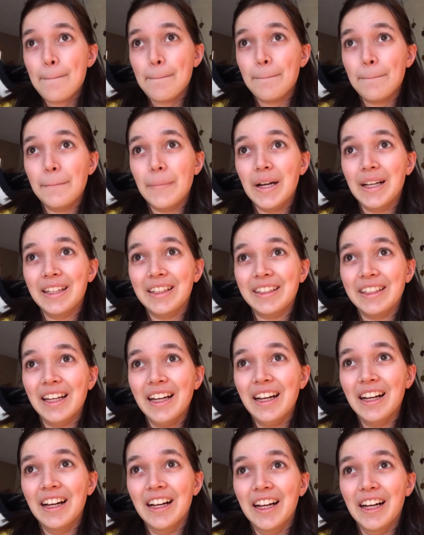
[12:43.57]
But
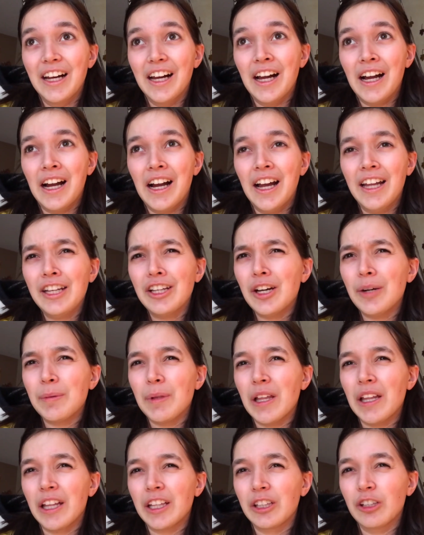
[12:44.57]
yeah, I know I'm not
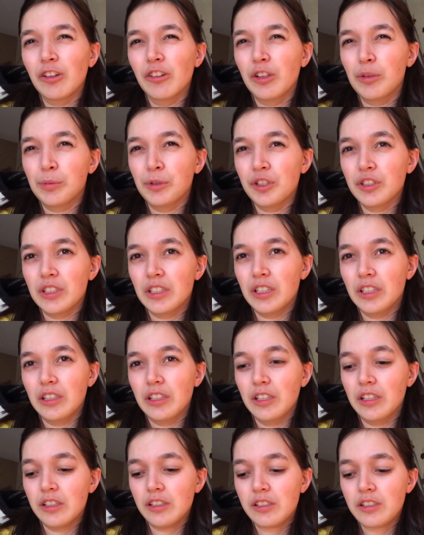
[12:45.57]
like the only person in
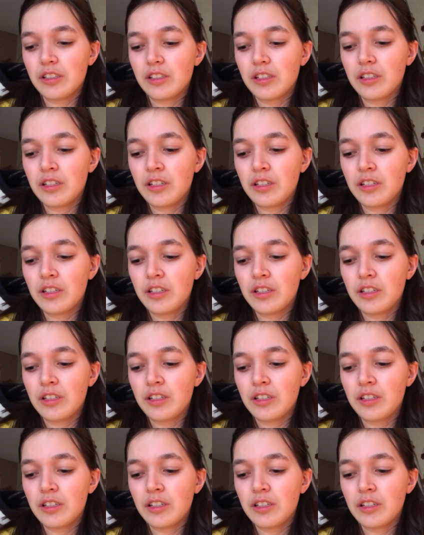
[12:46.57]
this,